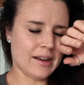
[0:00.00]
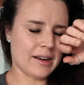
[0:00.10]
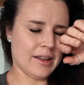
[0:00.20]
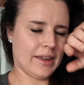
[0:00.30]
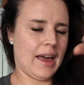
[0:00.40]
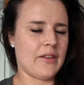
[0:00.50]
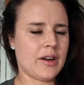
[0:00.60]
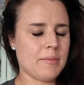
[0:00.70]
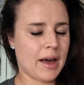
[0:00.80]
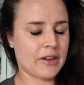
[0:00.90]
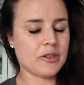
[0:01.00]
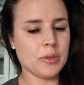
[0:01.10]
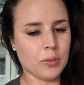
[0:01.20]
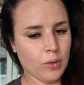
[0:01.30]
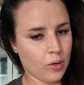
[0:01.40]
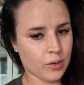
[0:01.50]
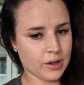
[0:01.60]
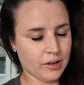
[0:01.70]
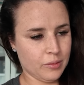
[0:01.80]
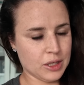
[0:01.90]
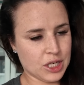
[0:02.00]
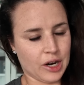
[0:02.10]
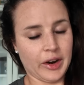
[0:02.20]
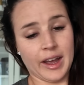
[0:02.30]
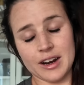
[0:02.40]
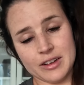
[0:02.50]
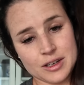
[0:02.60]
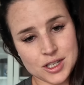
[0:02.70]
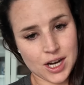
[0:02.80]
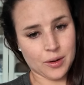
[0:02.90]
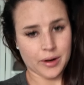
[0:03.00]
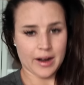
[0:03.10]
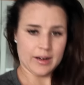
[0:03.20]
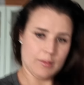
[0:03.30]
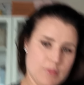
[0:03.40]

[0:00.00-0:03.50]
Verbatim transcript: Oh, okay, I've come back from the walk with Jerry and I've had a shower and